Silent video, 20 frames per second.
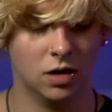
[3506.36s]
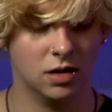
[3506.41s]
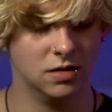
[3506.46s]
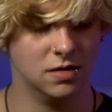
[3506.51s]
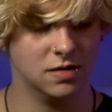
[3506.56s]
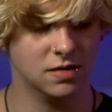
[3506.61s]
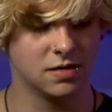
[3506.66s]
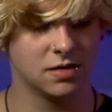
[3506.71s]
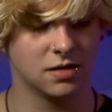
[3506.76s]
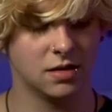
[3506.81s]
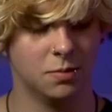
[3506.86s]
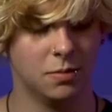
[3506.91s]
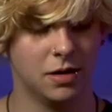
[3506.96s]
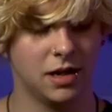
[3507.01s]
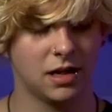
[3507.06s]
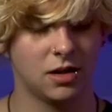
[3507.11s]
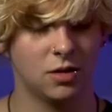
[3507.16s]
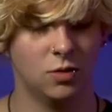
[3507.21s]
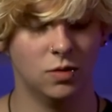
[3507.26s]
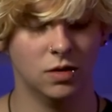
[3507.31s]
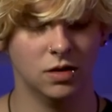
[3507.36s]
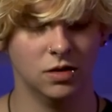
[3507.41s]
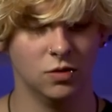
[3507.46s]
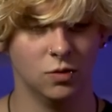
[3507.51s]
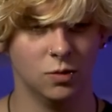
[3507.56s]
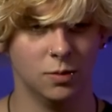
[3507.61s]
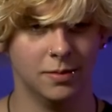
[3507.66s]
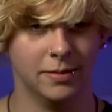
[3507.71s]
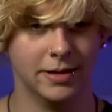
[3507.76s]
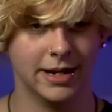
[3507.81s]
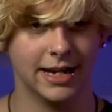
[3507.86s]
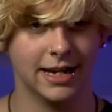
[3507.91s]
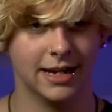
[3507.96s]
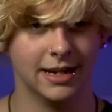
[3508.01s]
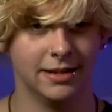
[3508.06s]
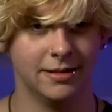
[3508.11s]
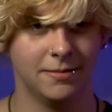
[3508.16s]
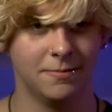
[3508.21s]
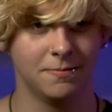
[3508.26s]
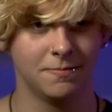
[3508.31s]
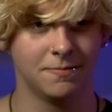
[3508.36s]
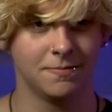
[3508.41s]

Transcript: ones. The biker ones were bad.